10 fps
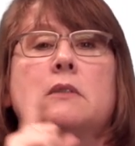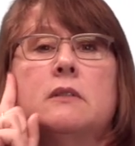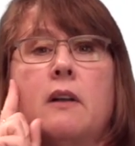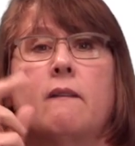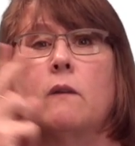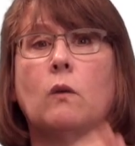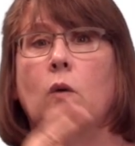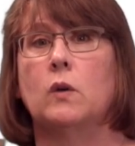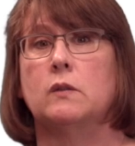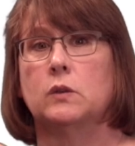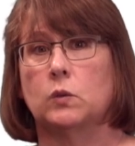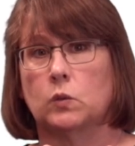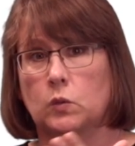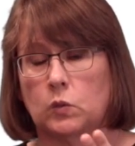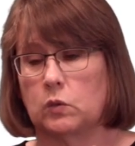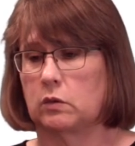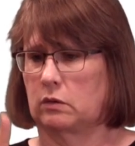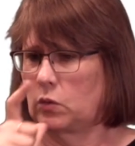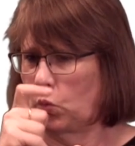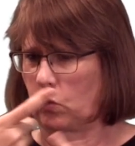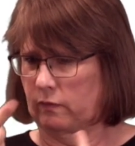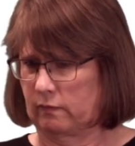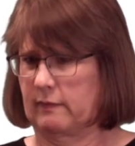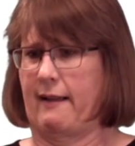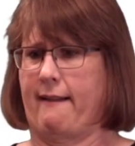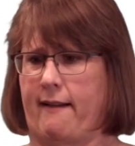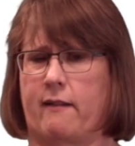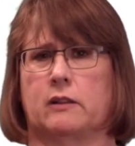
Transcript: Sometimes deaf and hard of hearing students